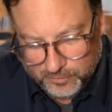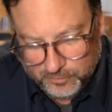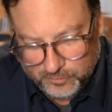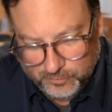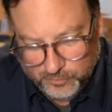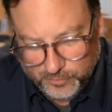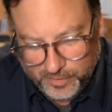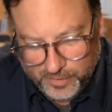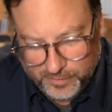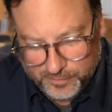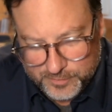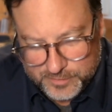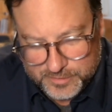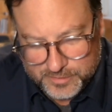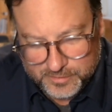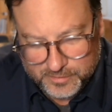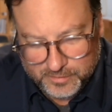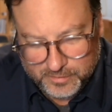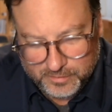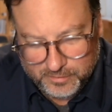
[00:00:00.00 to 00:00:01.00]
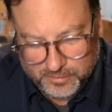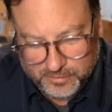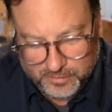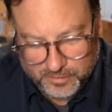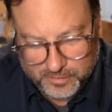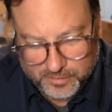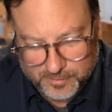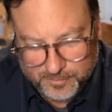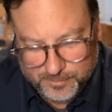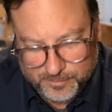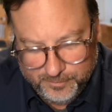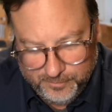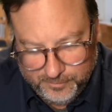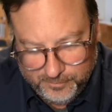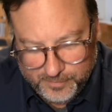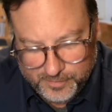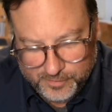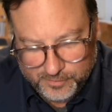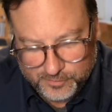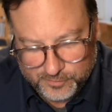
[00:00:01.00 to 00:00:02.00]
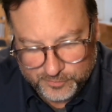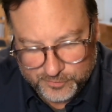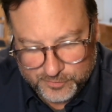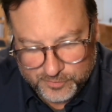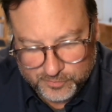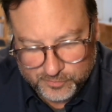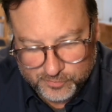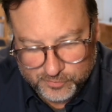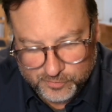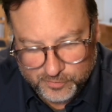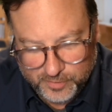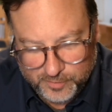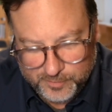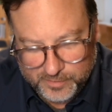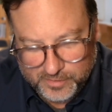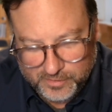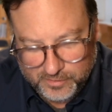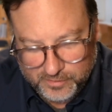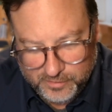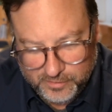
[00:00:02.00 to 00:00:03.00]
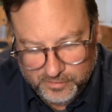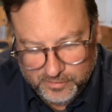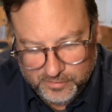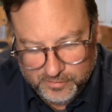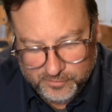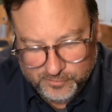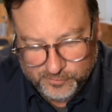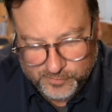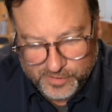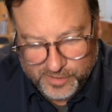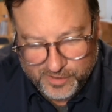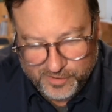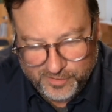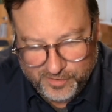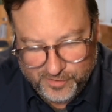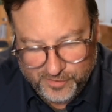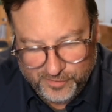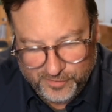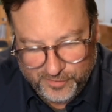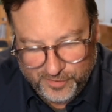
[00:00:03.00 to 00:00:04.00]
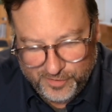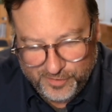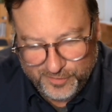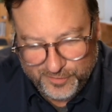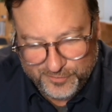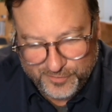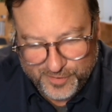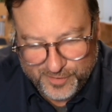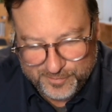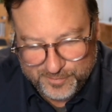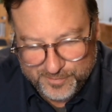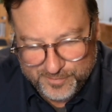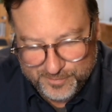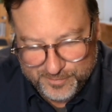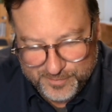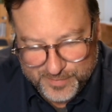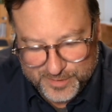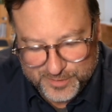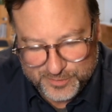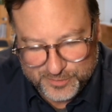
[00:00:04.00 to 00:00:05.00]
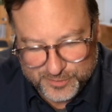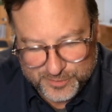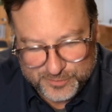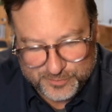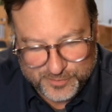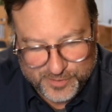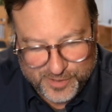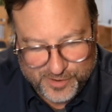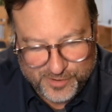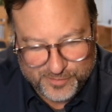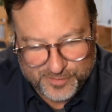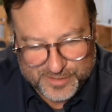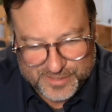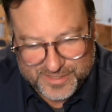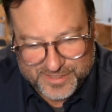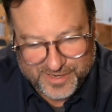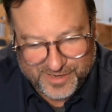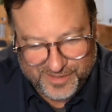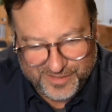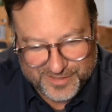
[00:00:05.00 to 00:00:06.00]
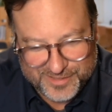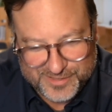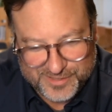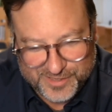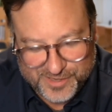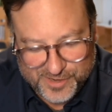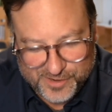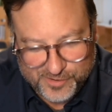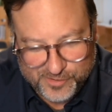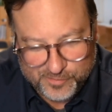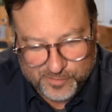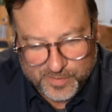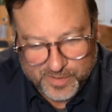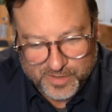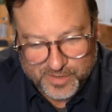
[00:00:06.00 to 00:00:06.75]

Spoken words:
when I was in medical school, I mean, we all of our mentors would always tell us, the